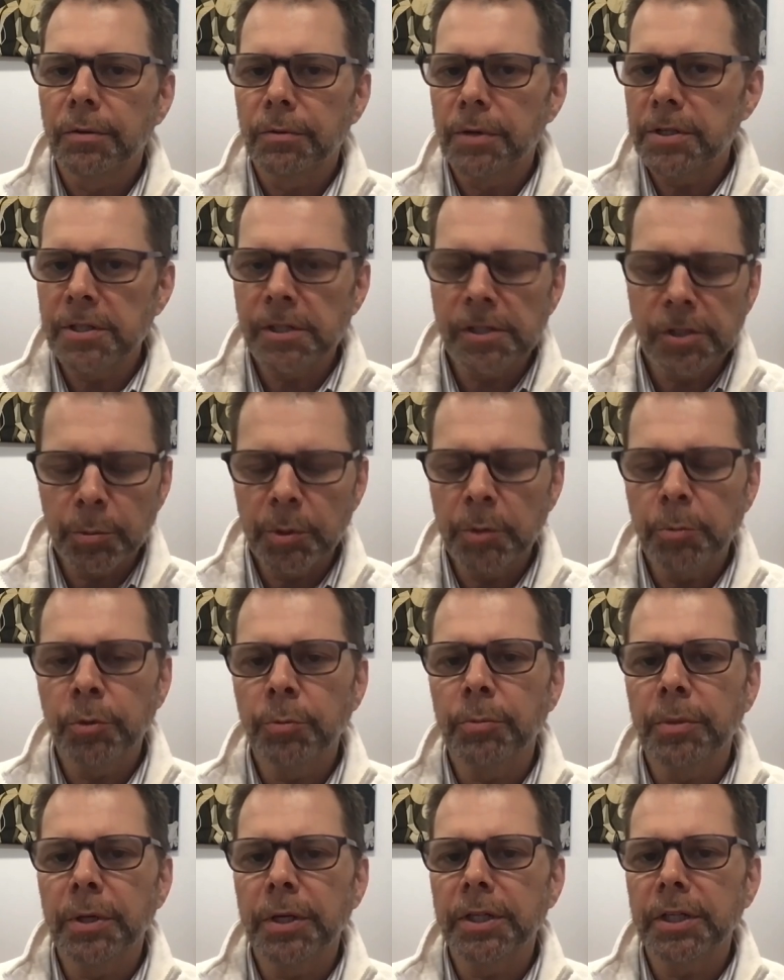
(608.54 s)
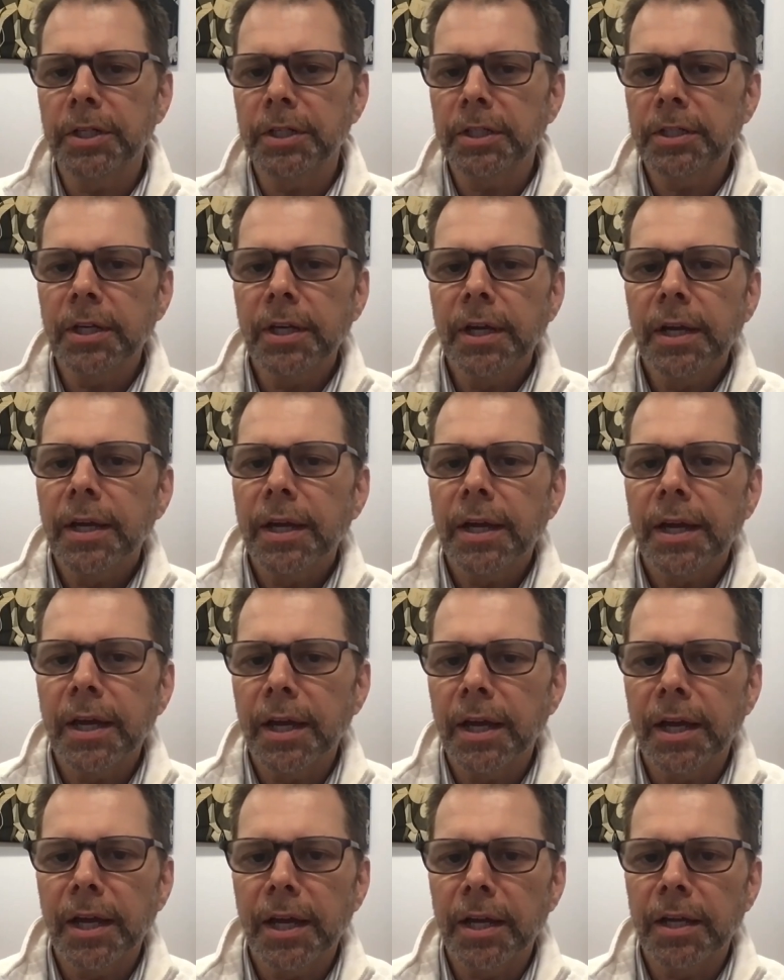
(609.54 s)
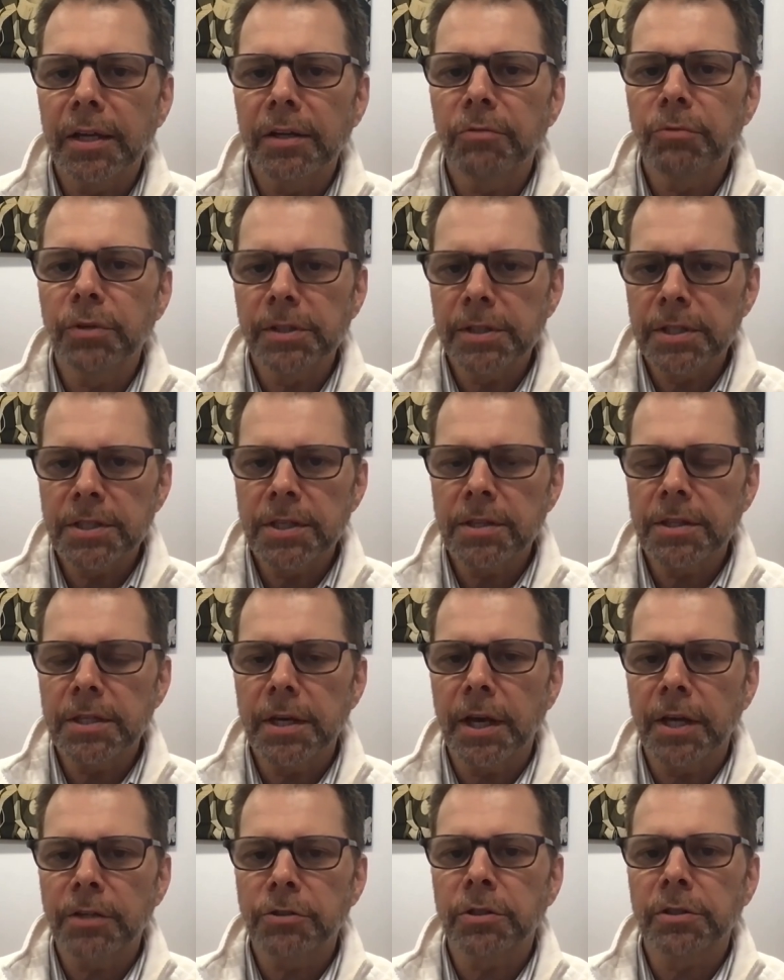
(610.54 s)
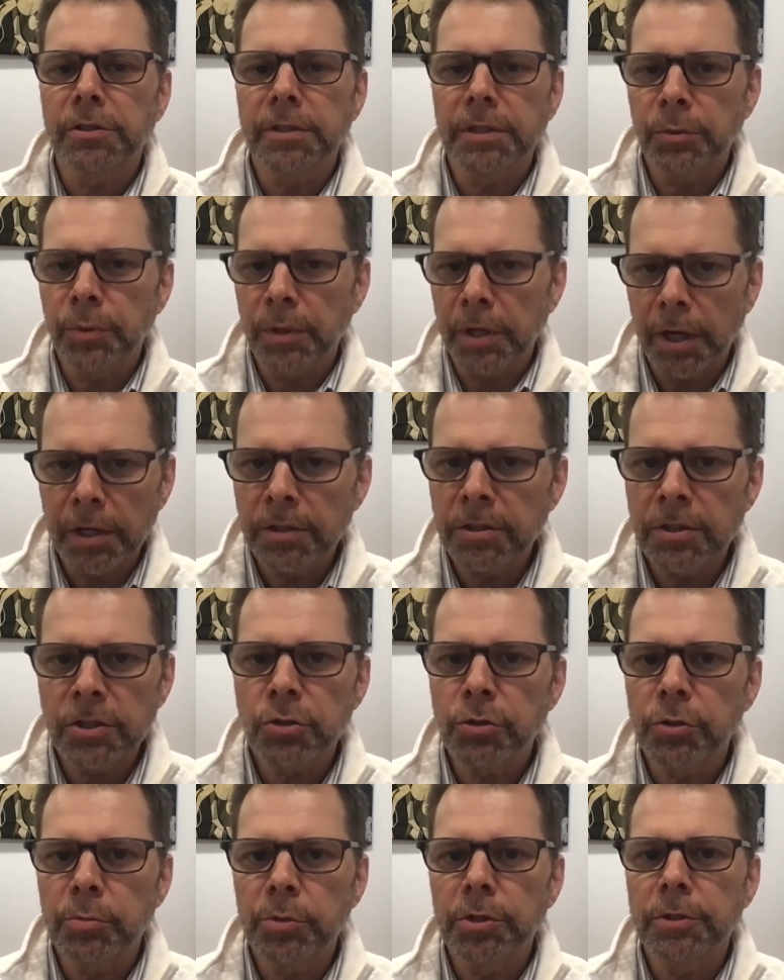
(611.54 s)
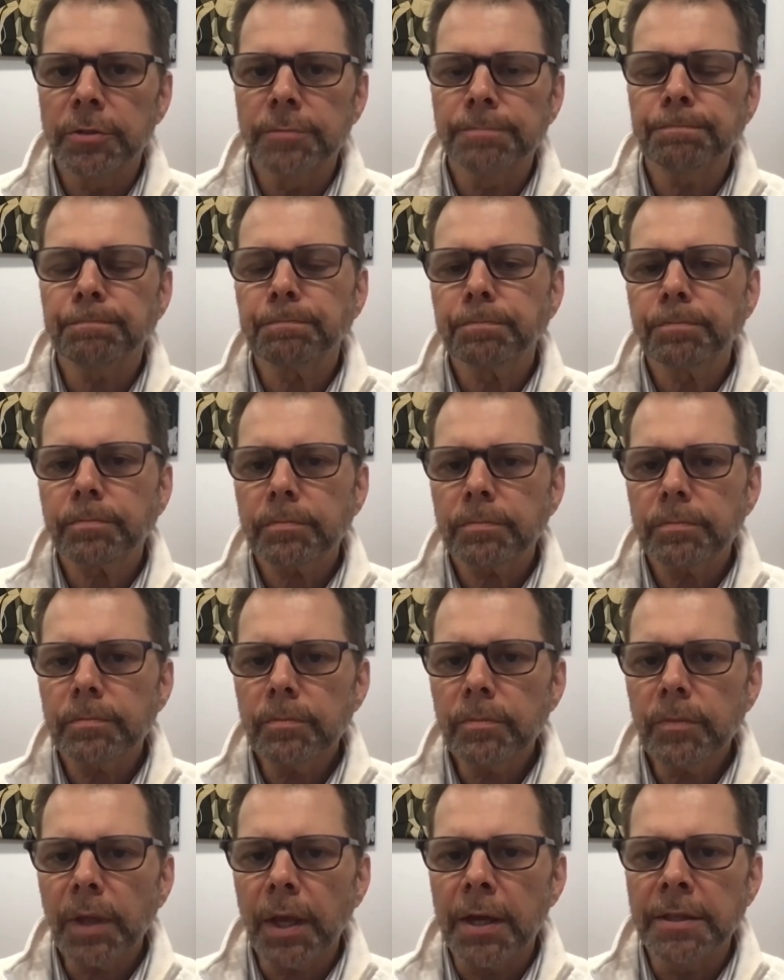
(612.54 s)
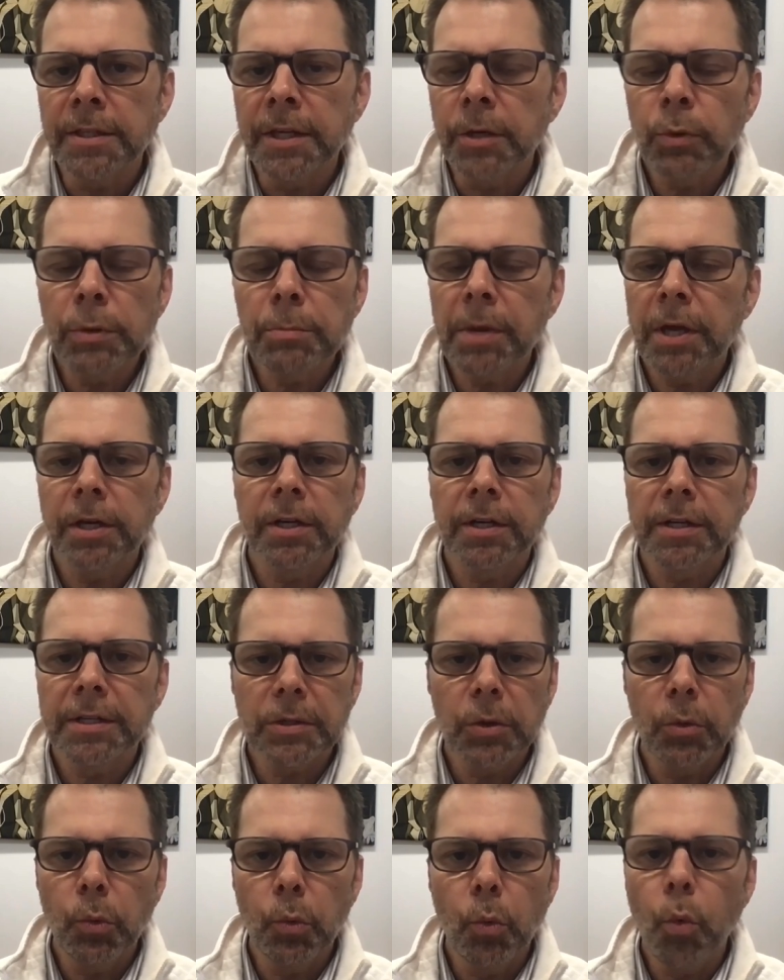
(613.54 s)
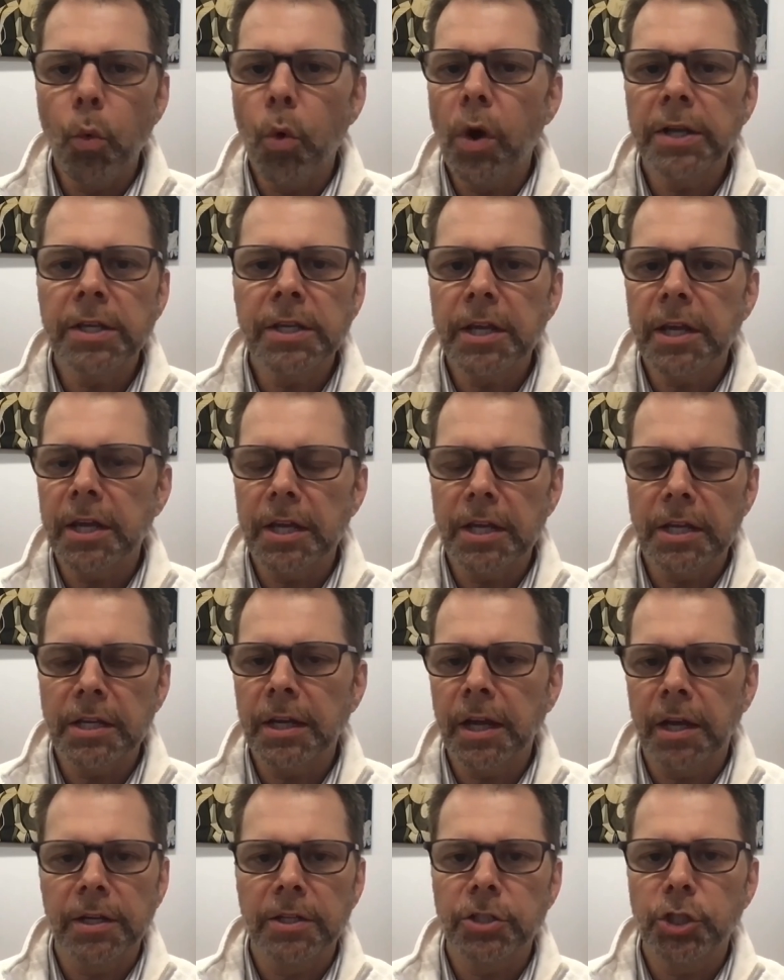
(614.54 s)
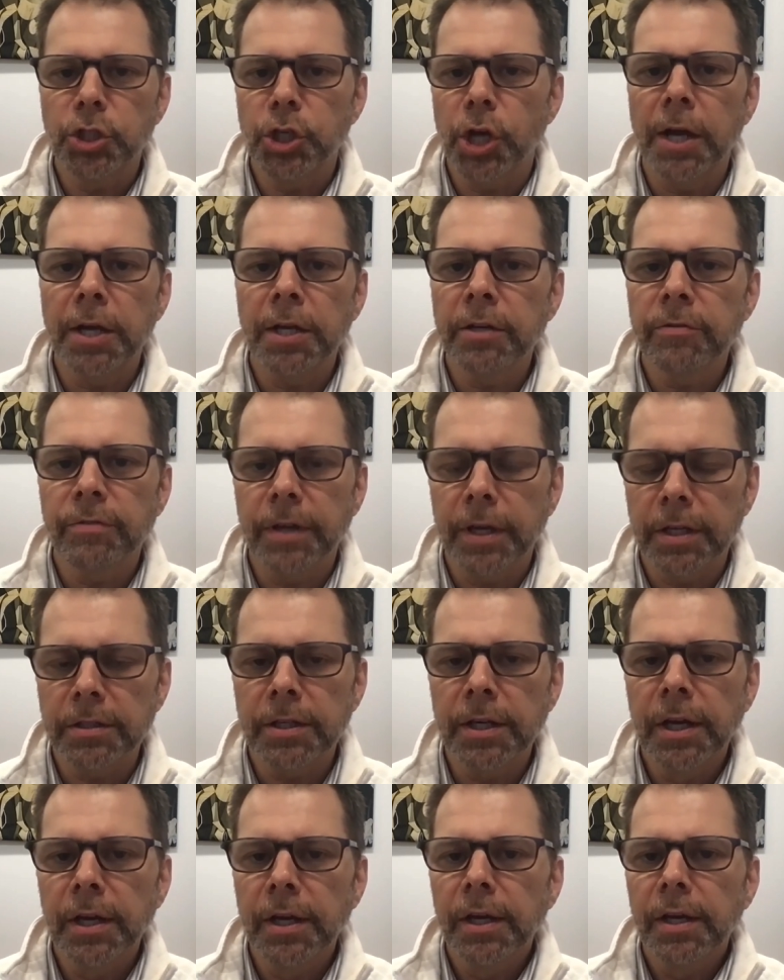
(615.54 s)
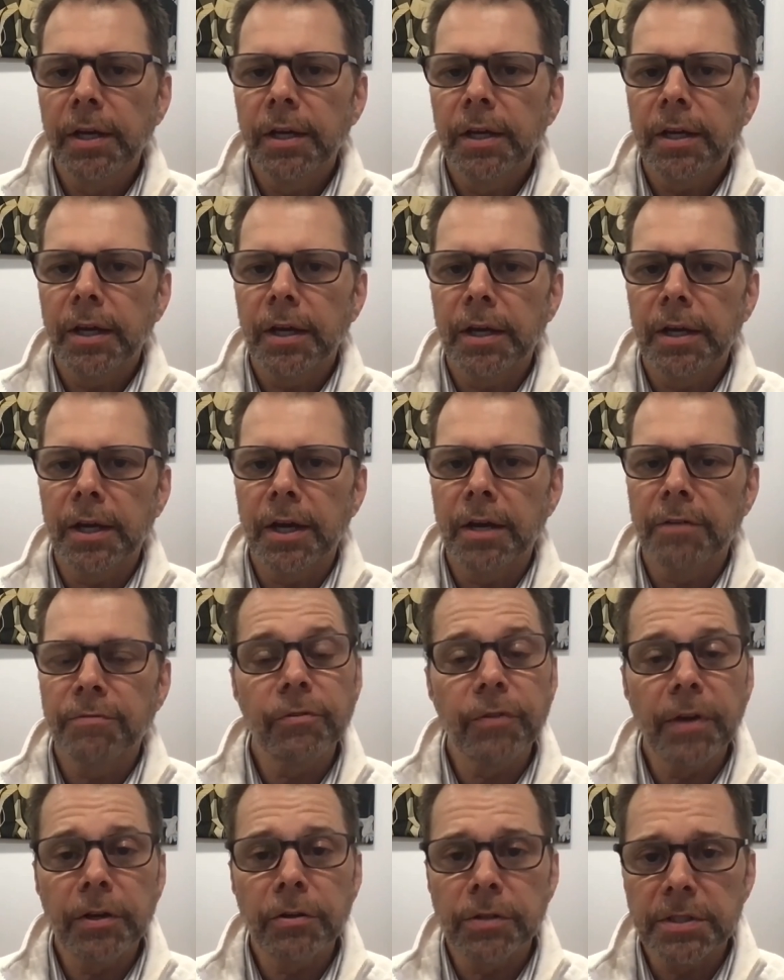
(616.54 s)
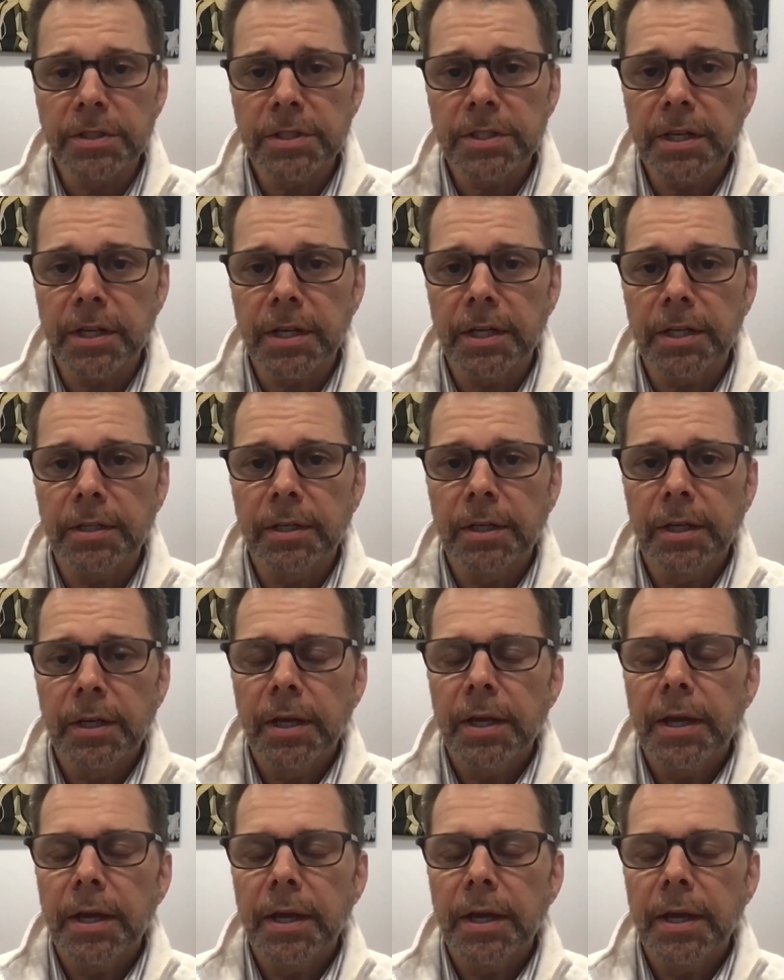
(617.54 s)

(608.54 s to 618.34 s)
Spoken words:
raise a little bit more money and release it theatrically. We got a distributor, and then we made it a one-day kind of giant event for Veterans Day.